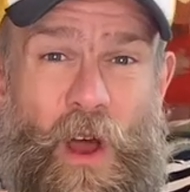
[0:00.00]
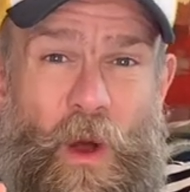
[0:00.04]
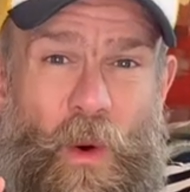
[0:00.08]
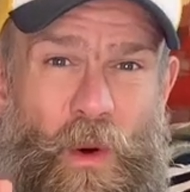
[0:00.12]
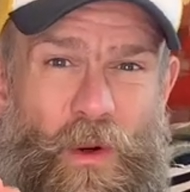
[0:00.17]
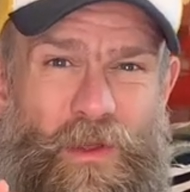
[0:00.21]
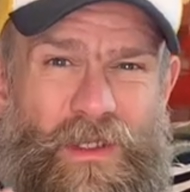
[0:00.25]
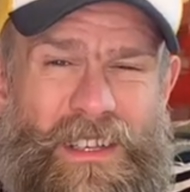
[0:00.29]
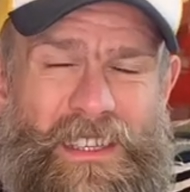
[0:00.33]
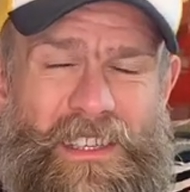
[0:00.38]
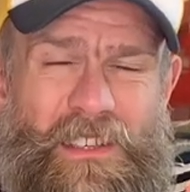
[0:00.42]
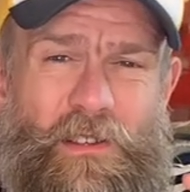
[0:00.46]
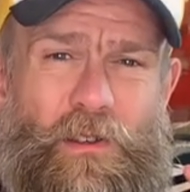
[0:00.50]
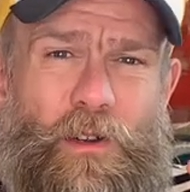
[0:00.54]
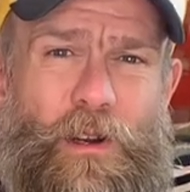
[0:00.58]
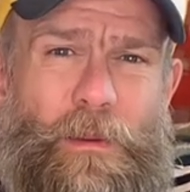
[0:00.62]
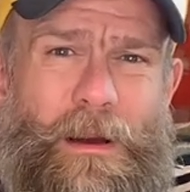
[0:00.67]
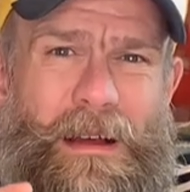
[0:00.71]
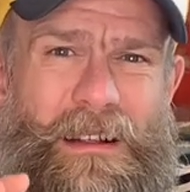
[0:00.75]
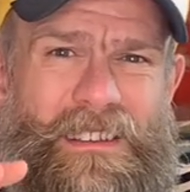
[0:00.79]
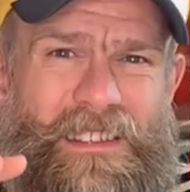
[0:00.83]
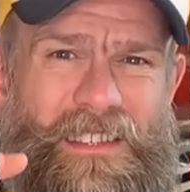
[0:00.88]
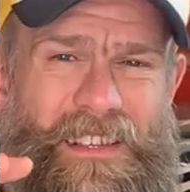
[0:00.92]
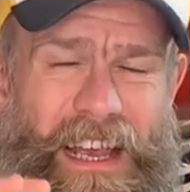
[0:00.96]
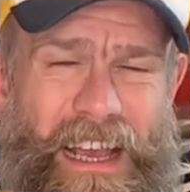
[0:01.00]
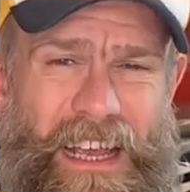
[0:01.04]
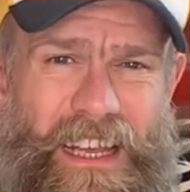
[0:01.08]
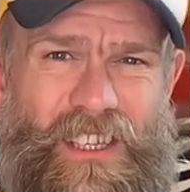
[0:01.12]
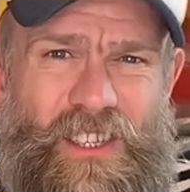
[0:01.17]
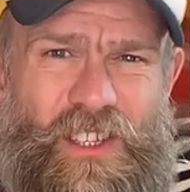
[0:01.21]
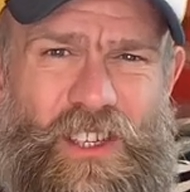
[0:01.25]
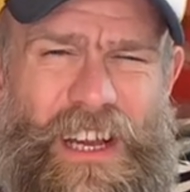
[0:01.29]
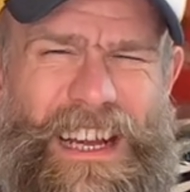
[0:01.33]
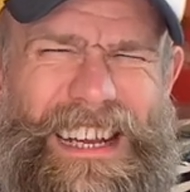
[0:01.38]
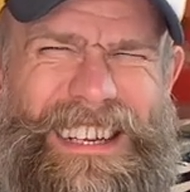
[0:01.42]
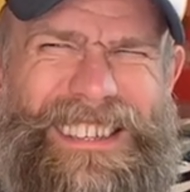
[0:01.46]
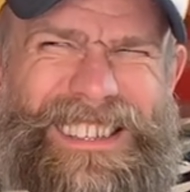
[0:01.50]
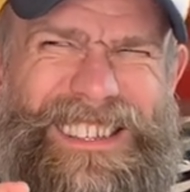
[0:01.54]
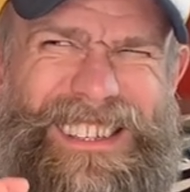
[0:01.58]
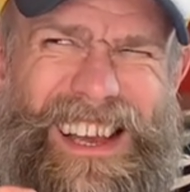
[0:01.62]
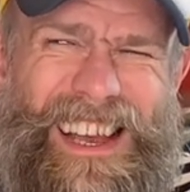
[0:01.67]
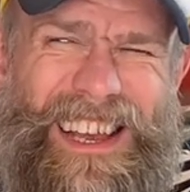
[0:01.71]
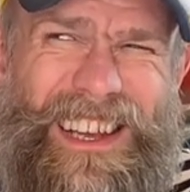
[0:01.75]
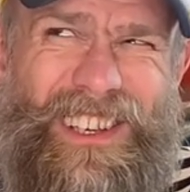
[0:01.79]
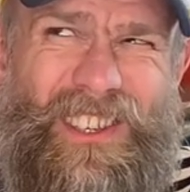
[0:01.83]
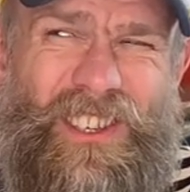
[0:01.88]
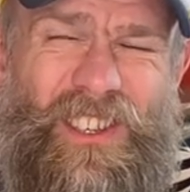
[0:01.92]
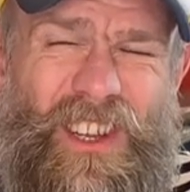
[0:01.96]
Well, this is all about texture and
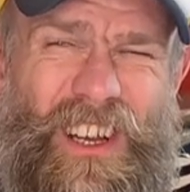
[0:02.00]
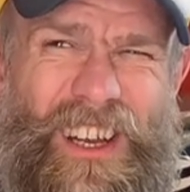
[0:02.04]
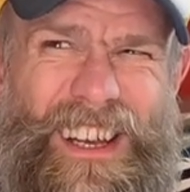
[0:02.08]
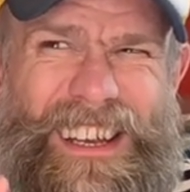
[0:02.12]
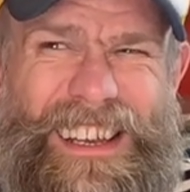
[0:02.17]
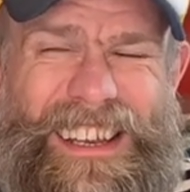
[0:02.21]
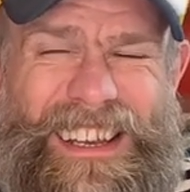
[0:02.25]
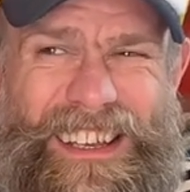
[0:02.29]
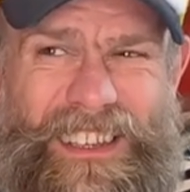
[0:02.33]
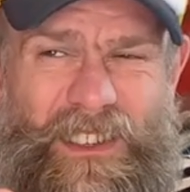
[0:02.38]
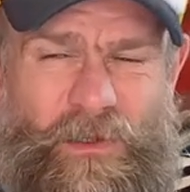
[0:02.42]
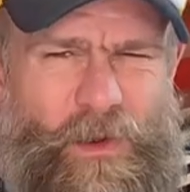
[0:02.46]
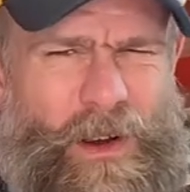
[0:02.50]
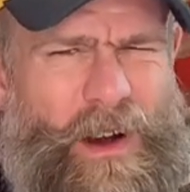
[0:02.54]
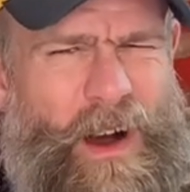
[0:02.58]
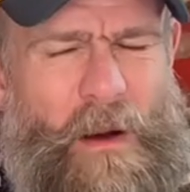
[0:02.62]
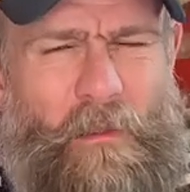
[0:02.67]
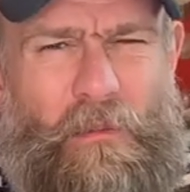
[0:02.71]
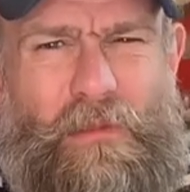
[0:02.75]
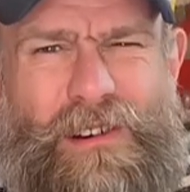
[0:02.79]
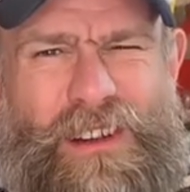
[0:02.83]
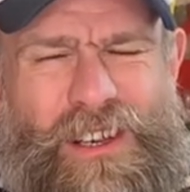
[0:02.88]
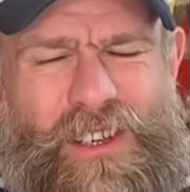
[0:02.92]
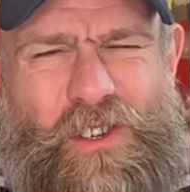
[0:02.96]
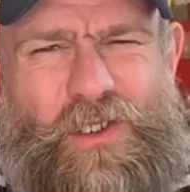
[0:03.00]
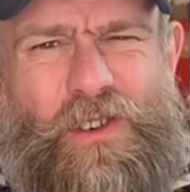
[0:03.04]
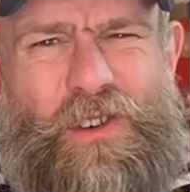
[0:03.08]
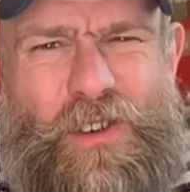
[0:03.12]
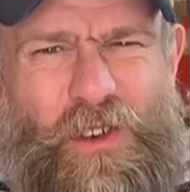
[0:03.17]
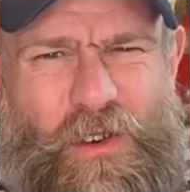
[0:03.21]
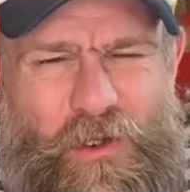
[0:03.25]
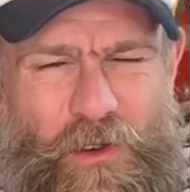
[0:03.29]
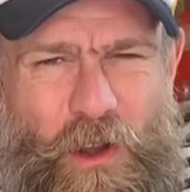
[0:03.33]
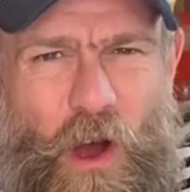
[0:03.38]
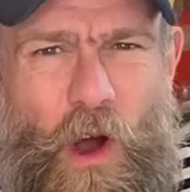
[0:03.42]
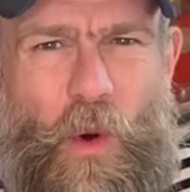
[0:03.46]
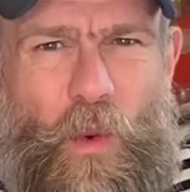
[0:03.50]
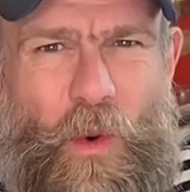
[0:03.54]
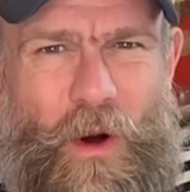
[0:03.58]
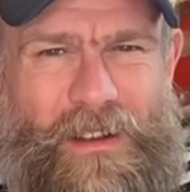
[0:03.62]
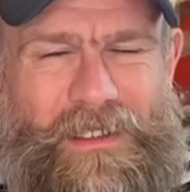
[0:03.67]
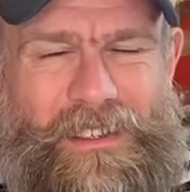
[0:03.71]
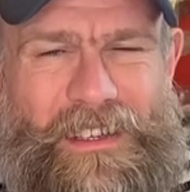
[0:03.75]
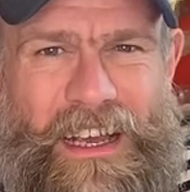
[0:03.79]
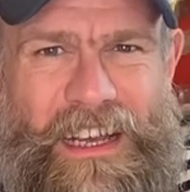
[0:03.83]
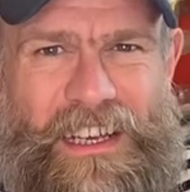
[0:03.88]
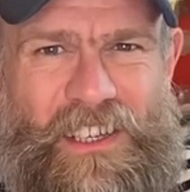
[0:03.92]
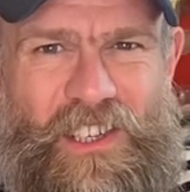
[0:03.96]
texture is, well, I'm pretty sure you know what
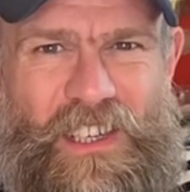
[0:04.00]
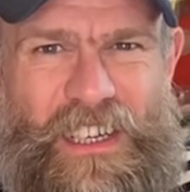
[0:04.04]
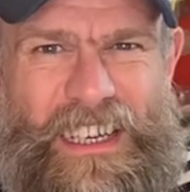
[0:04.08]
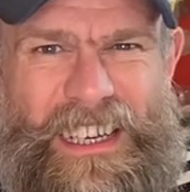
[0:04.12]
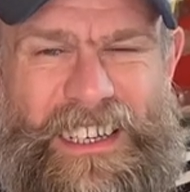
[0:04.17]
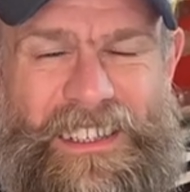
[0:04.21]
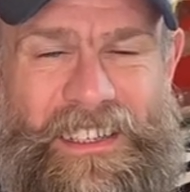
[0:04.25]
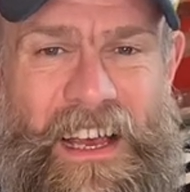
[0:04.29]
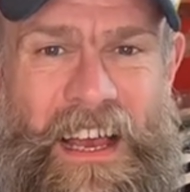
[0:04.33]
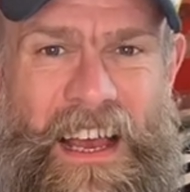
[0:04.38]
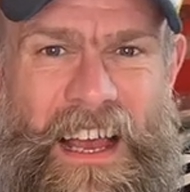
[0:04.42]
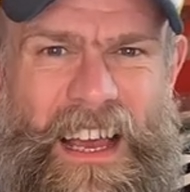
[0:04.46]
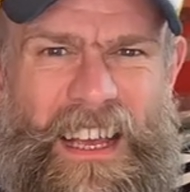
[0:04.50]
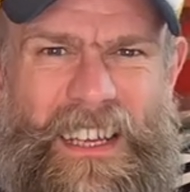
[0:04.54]
texture is.